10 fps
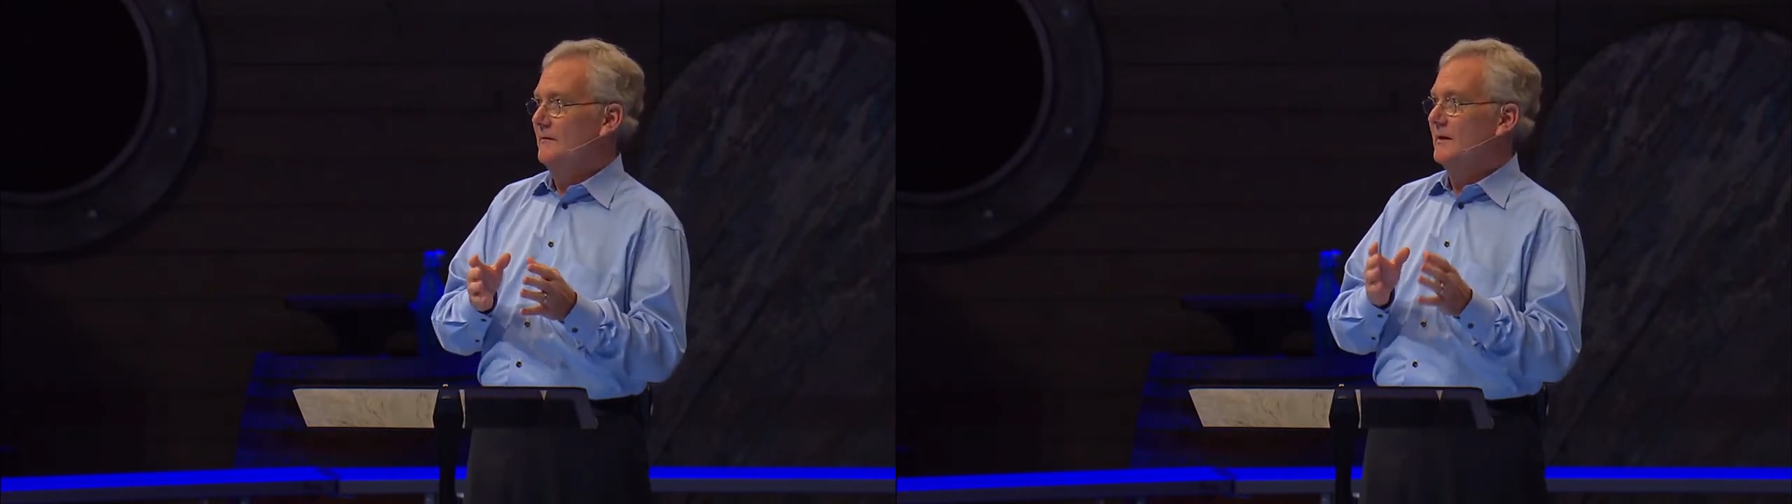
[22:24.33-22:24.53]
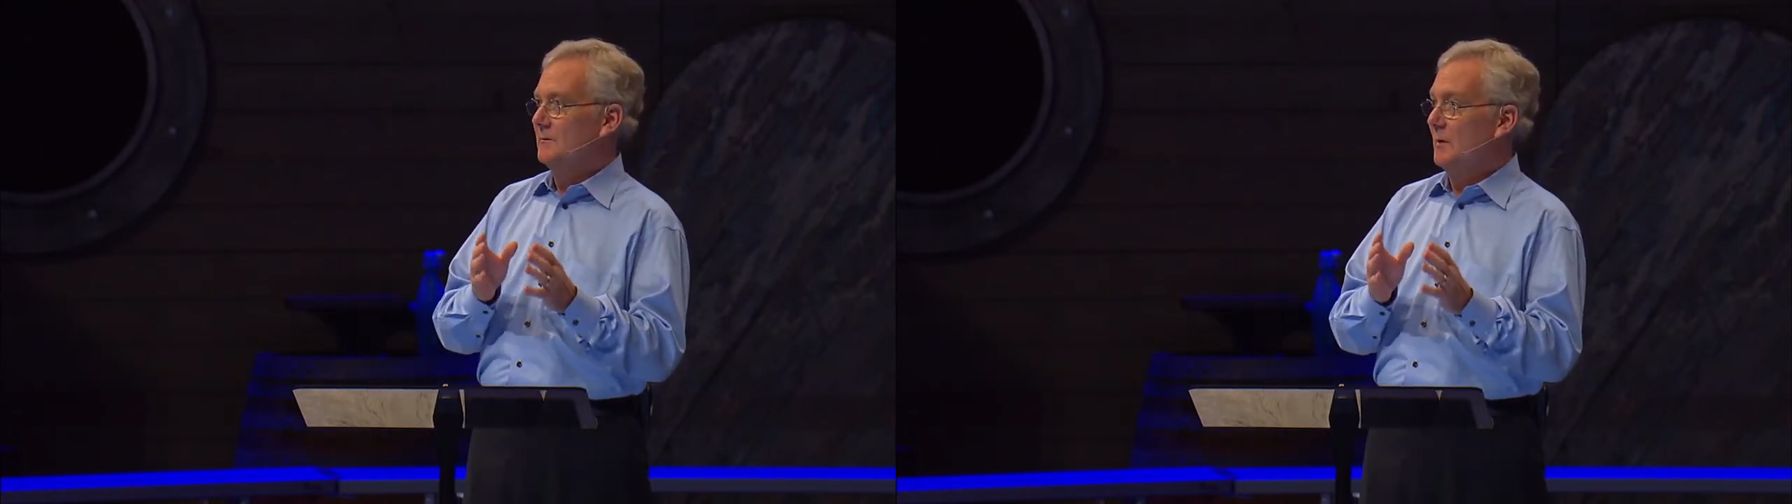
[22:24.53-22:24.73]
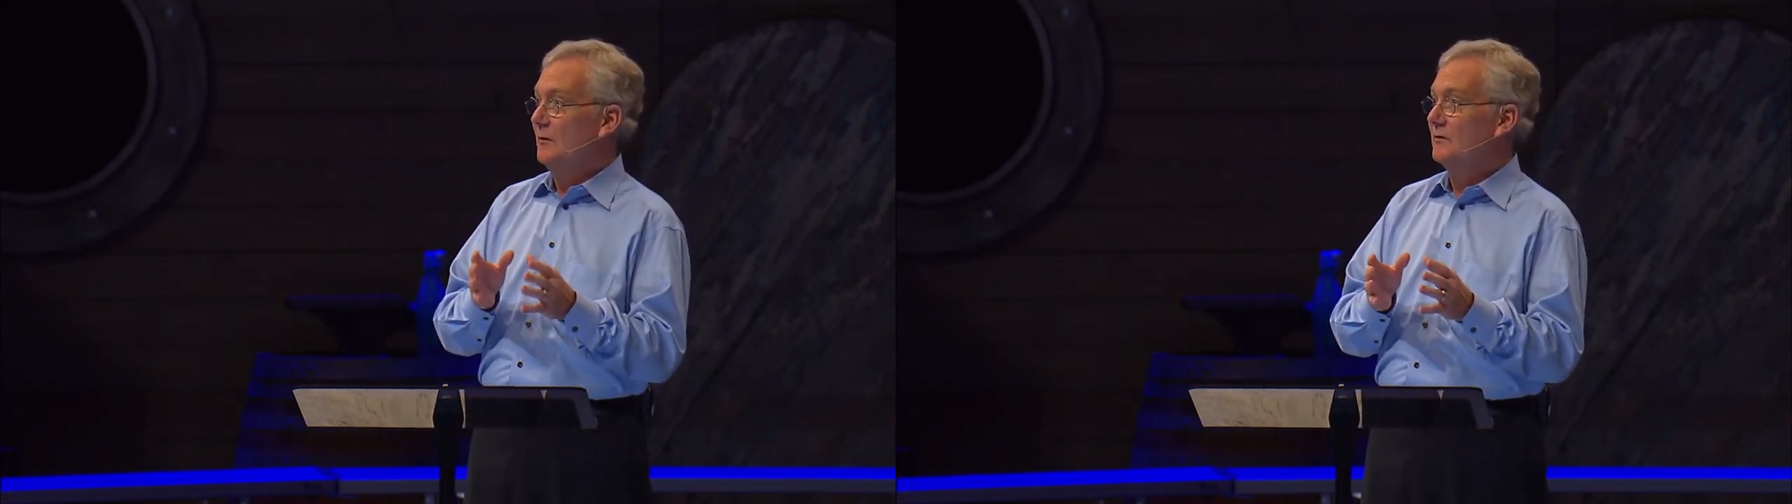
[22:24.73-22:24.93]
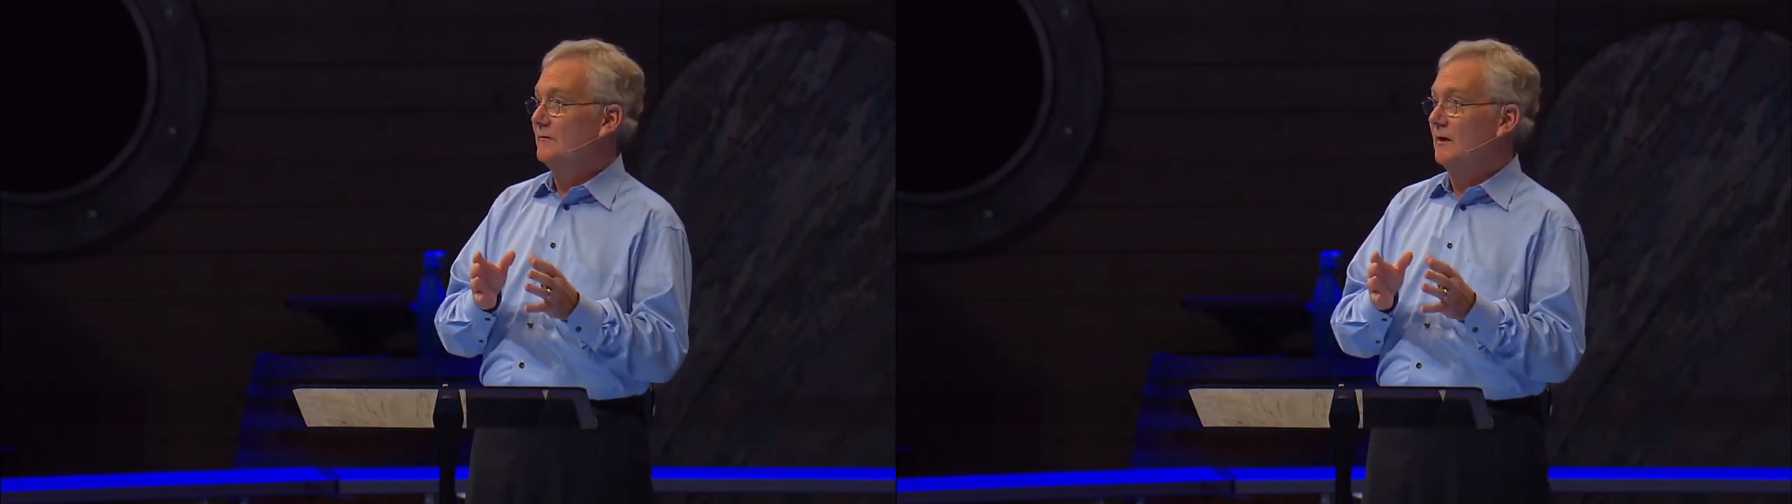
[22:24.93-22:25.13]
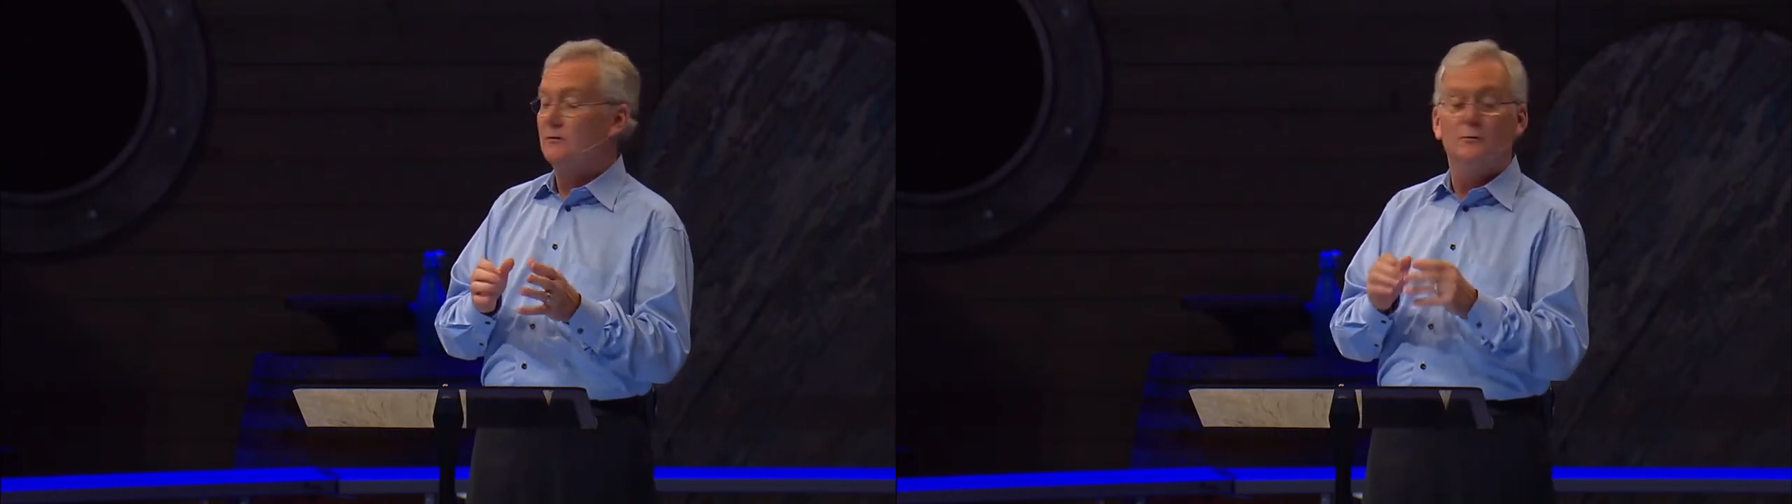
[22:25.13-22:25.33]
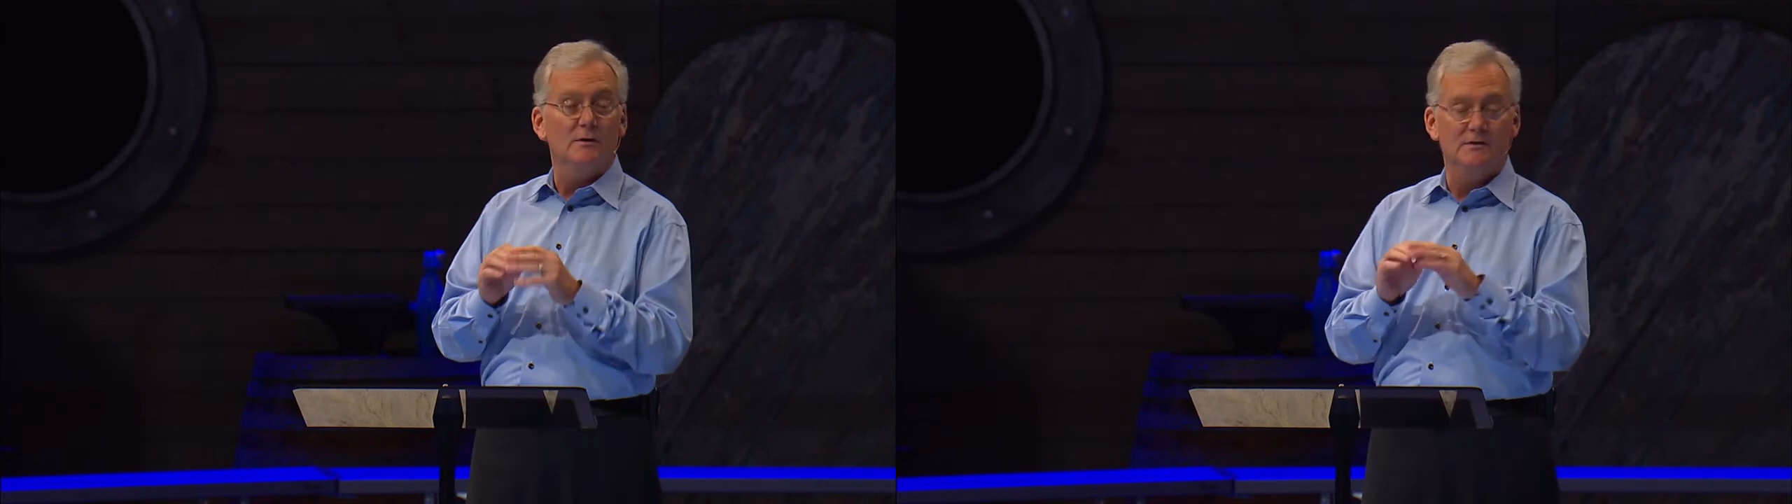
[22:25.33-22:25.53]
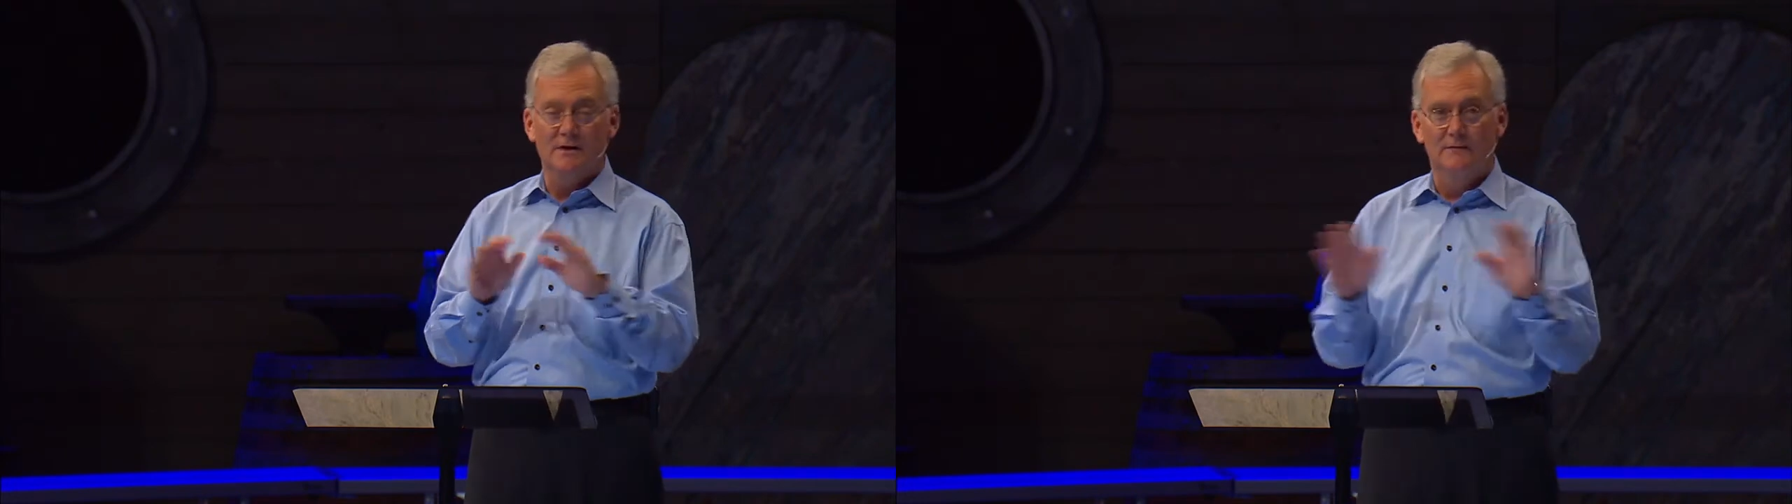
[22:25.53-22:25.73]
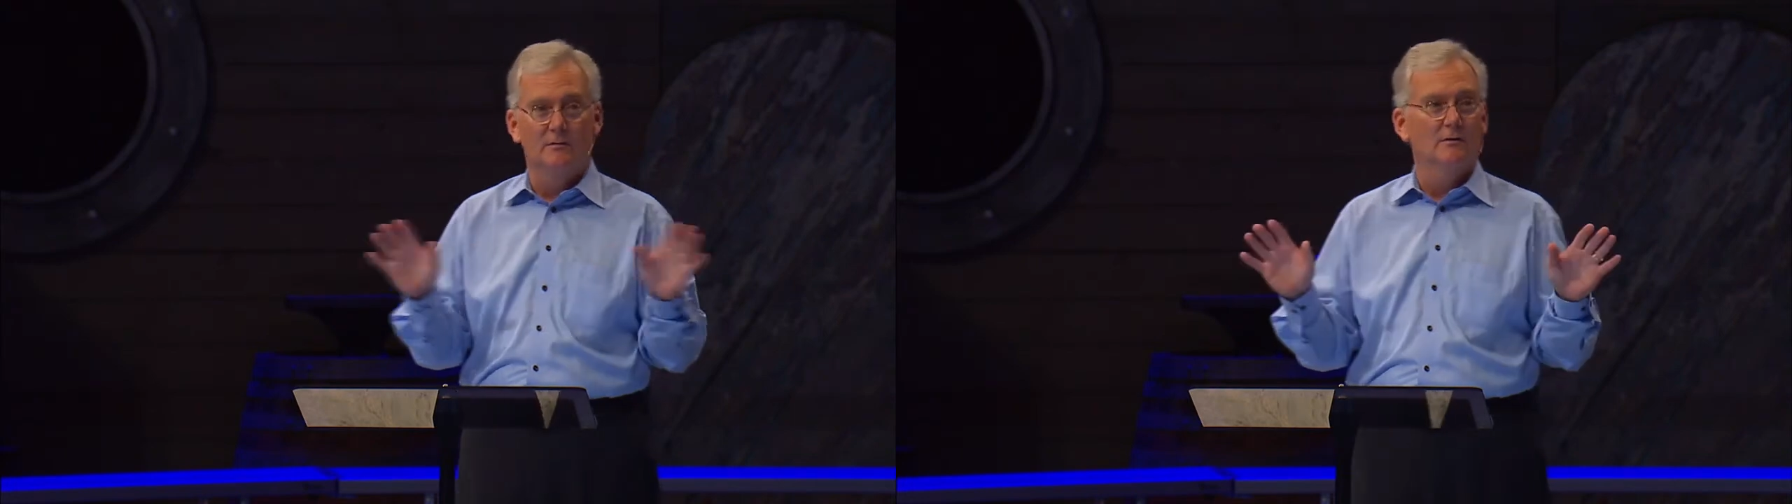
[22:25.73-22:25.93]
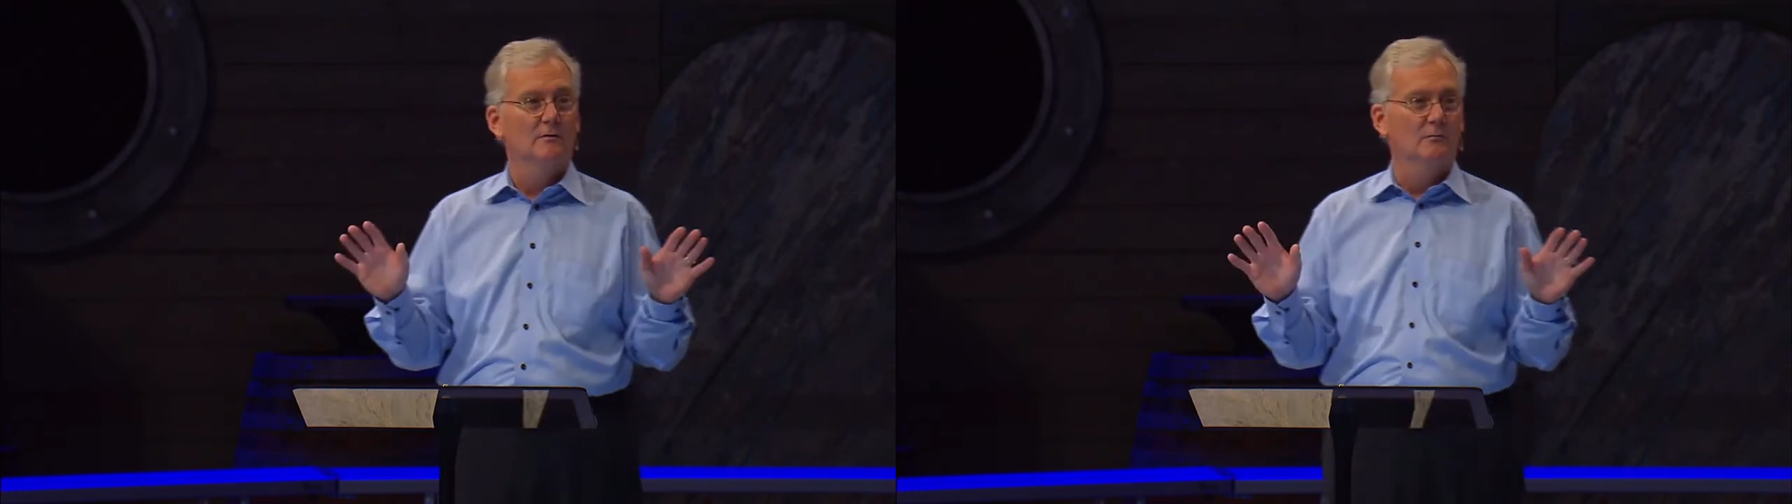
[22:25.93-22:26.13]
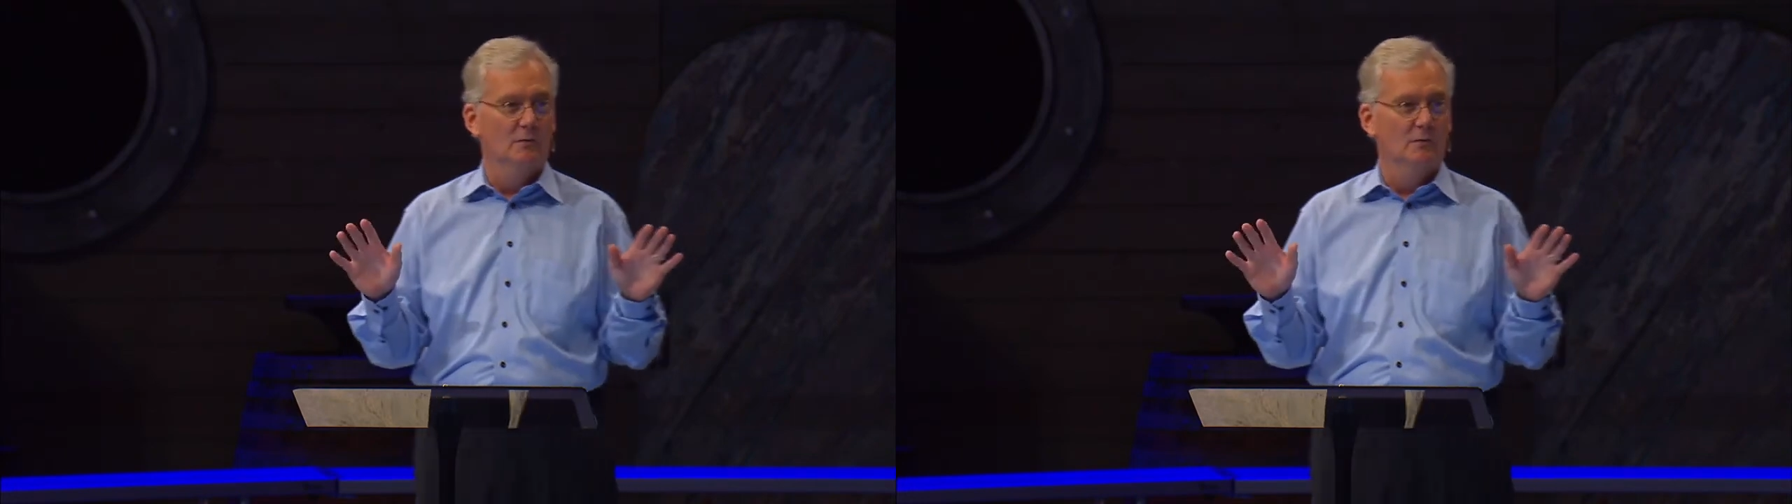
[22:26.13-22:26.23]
that most of us would never